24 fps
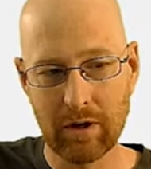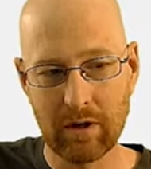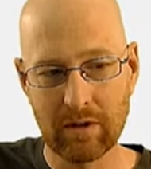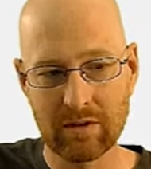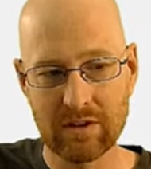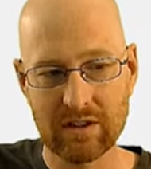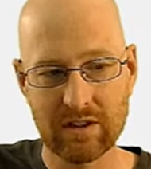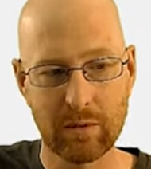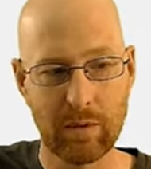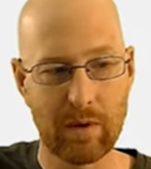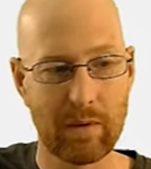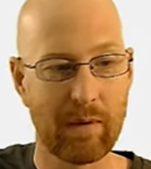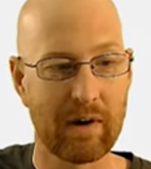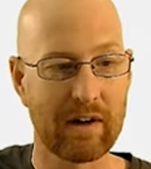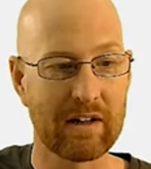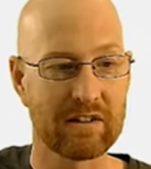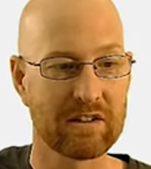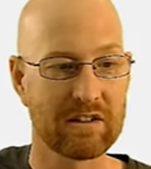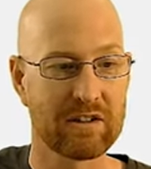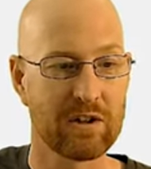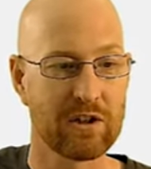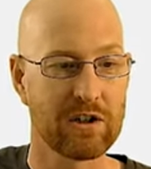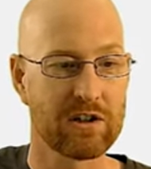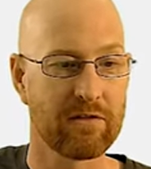post? Do we want
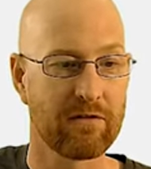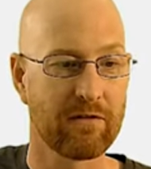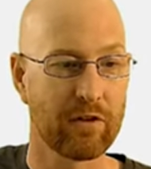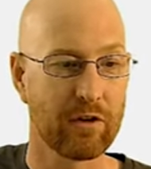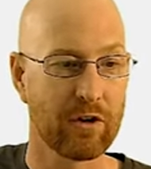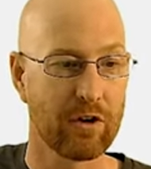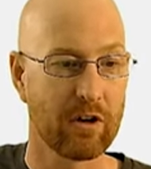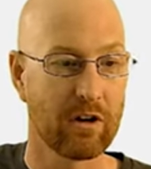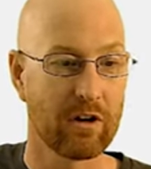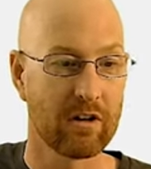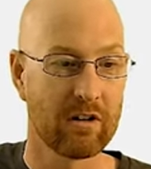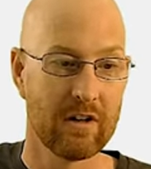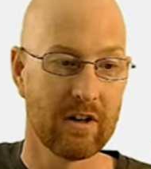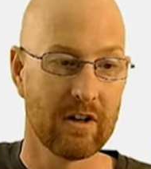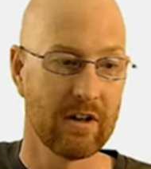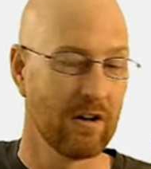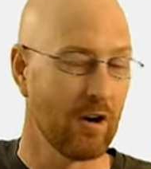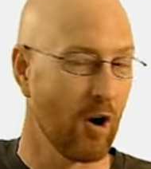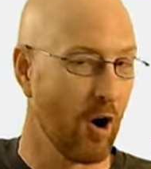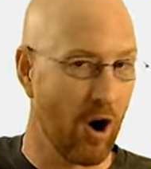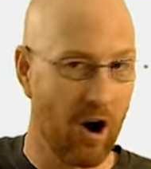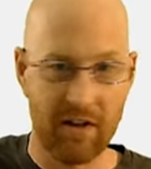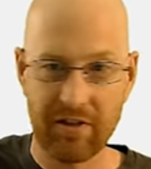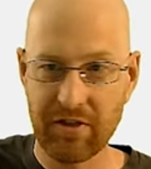to search for
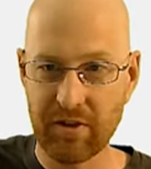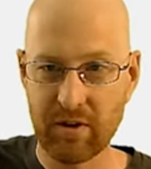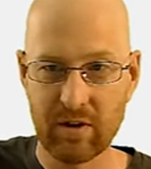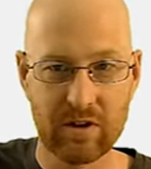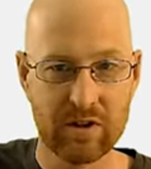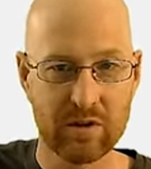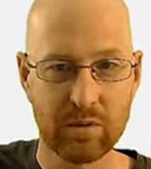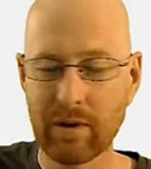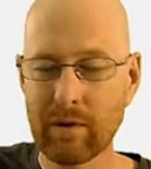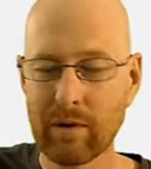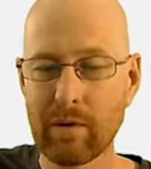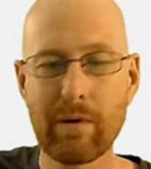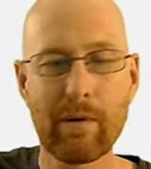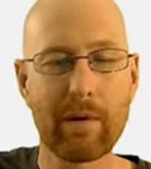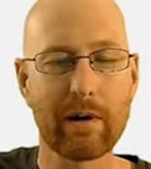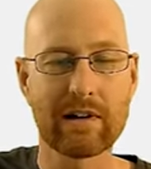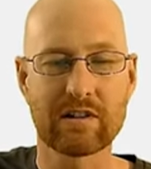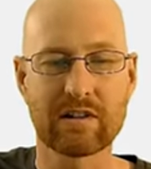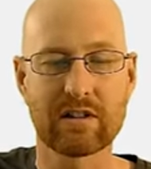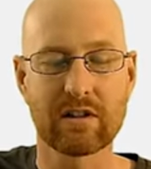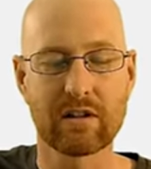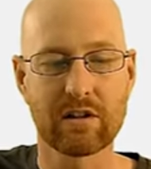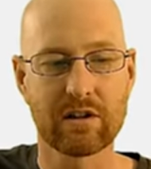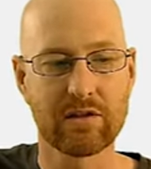authors? What do we
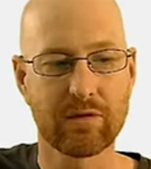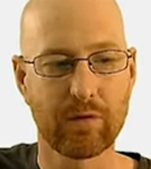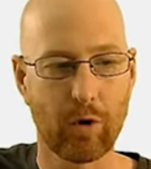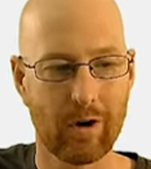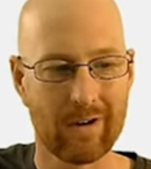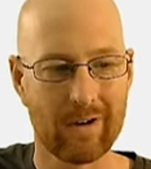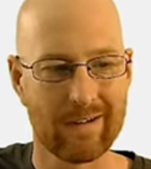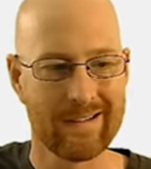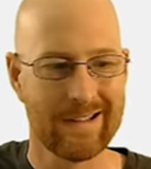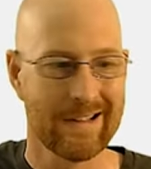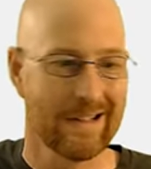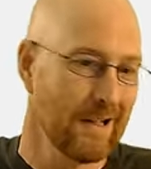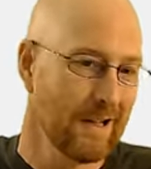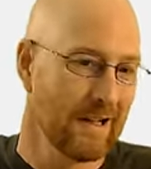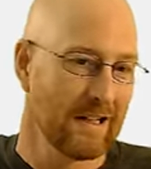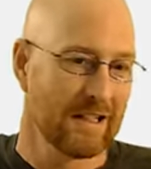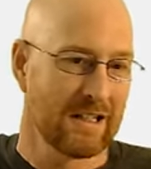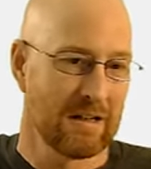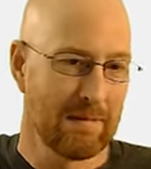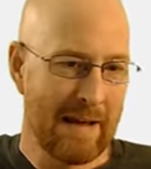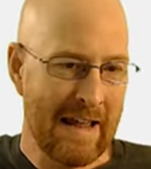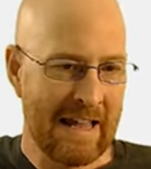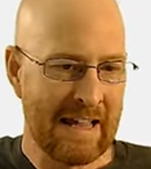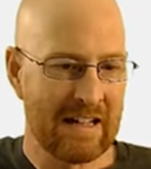want to search for?
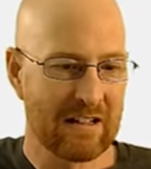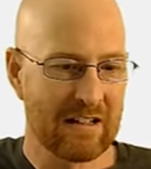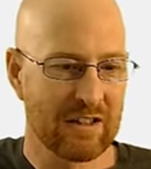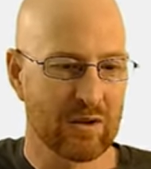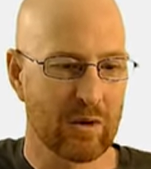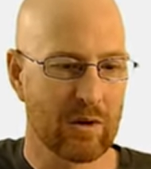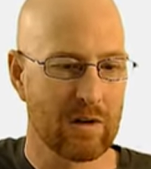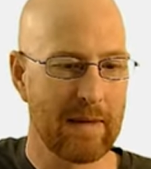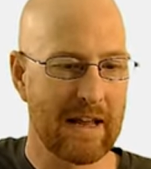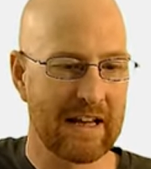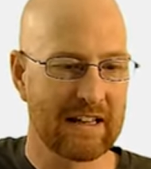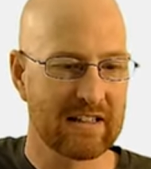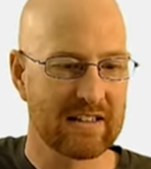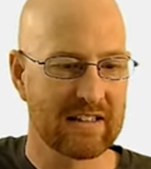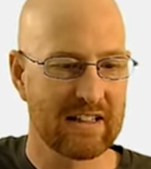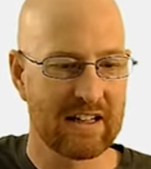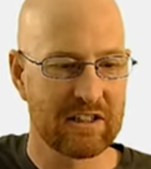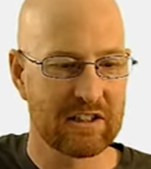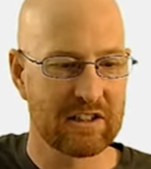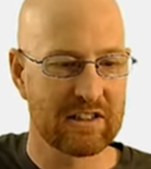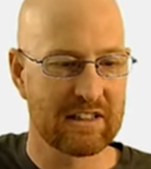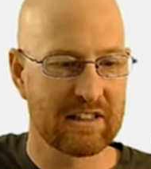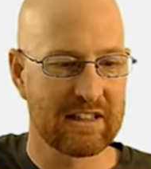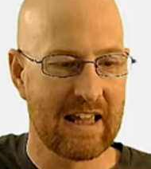To me, it sort of makes
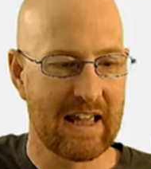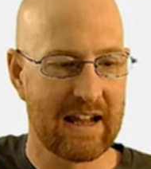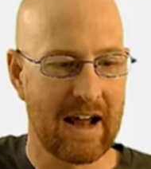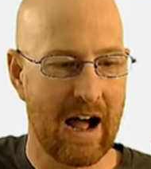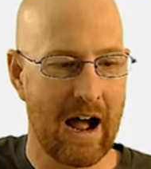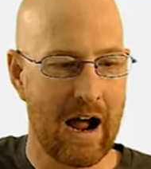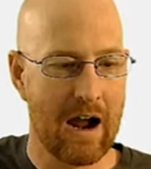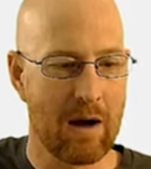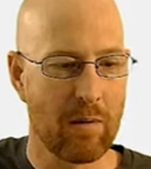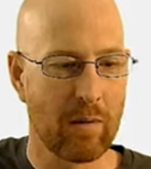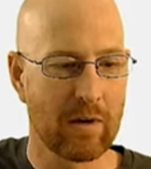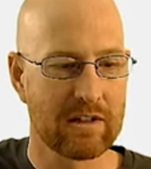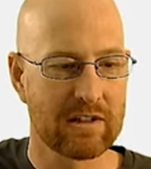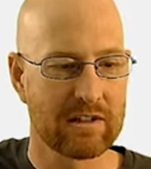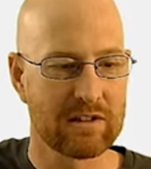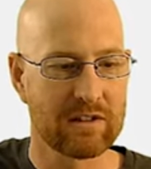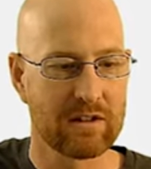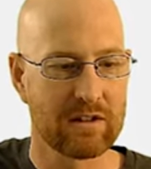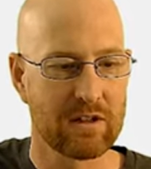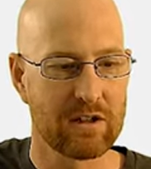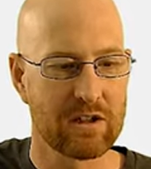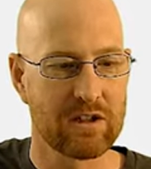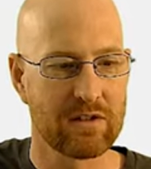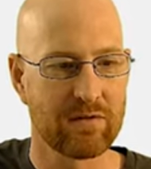sense that I want to
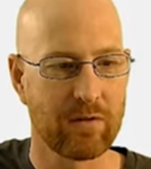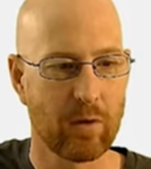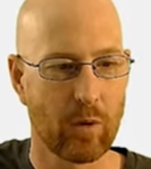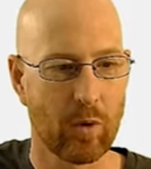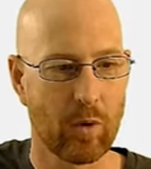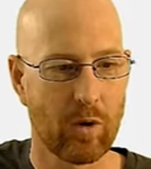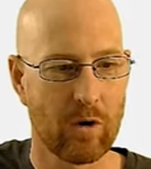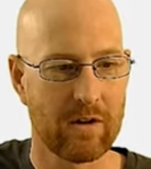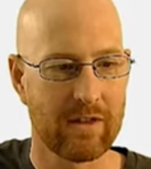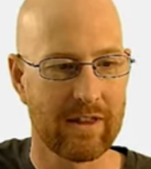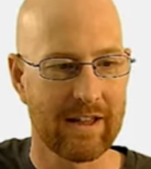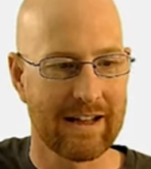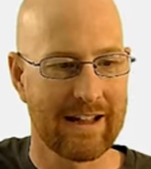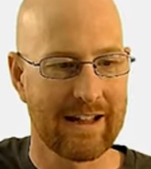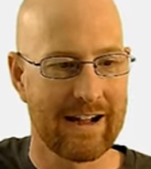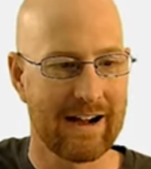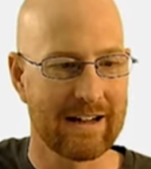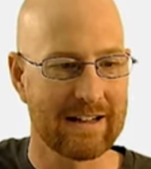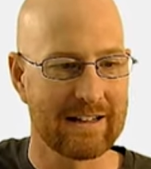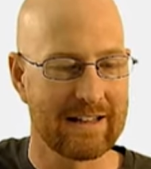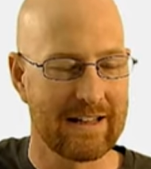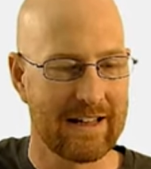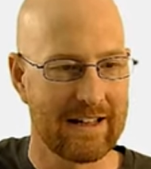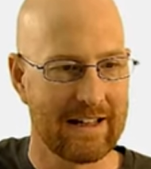search for the
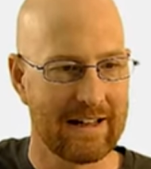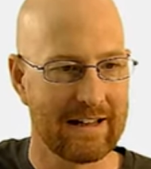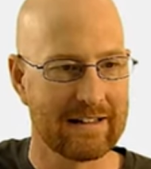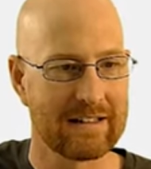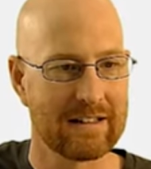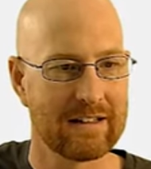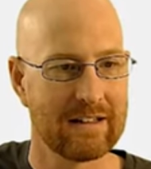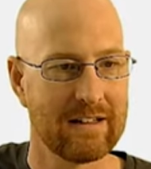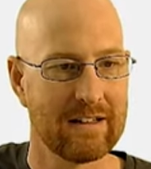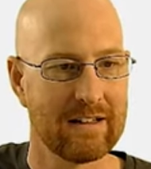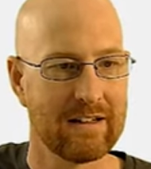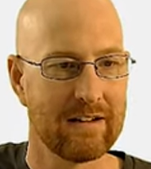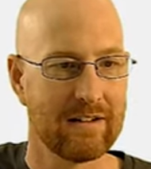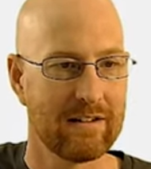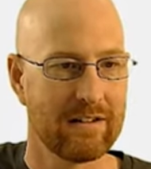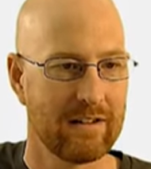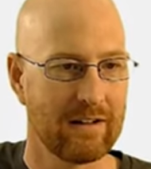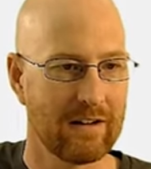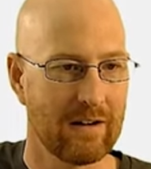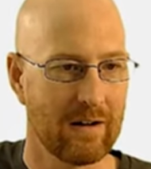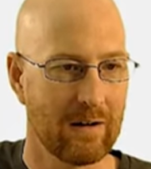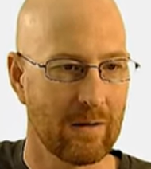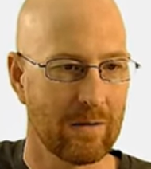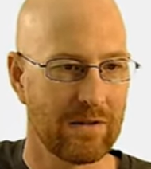content,
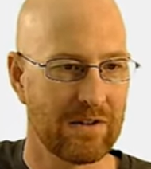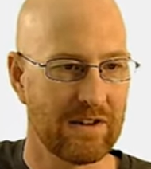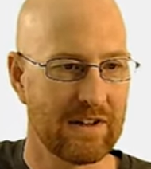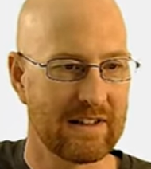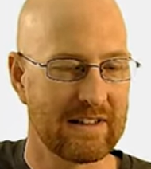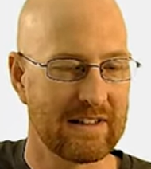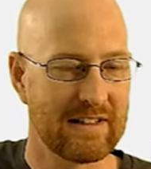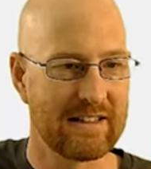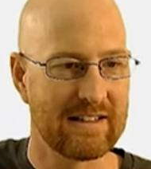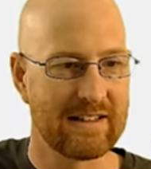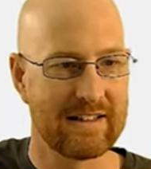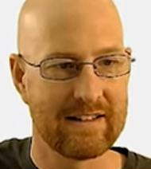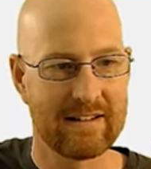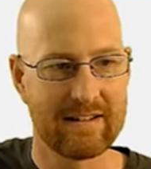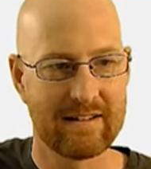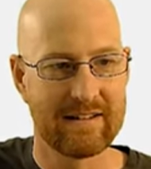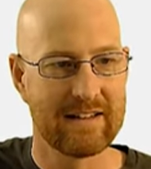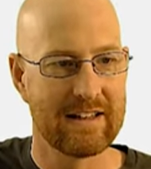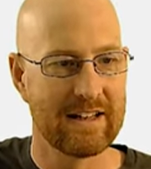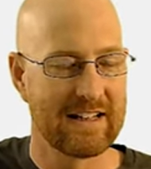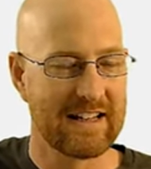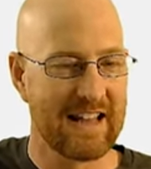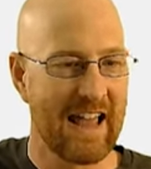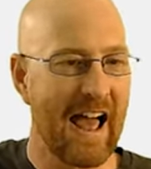you know, the,
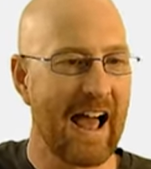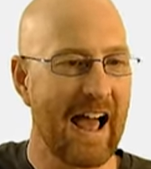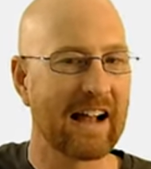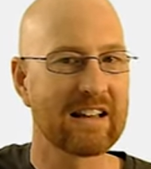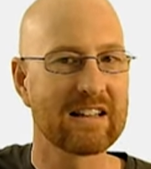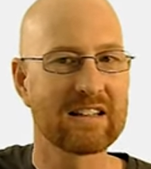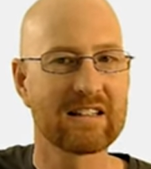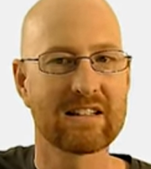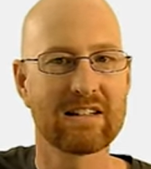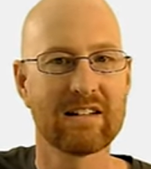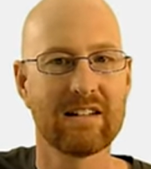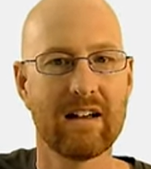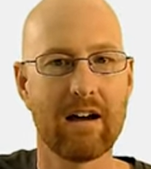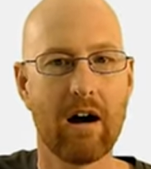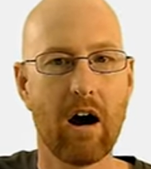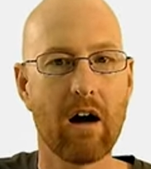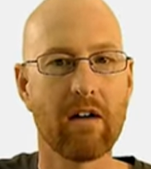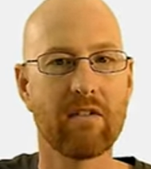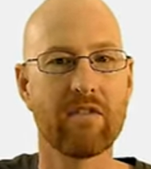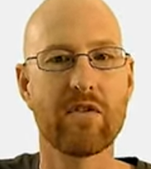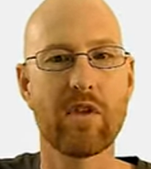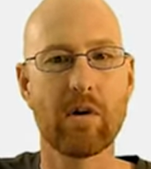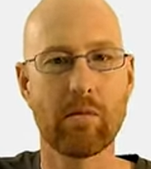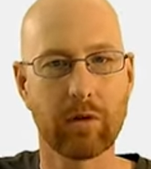the text
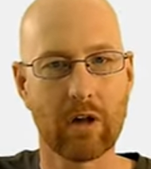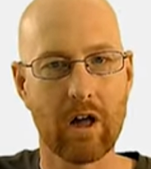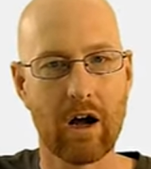of the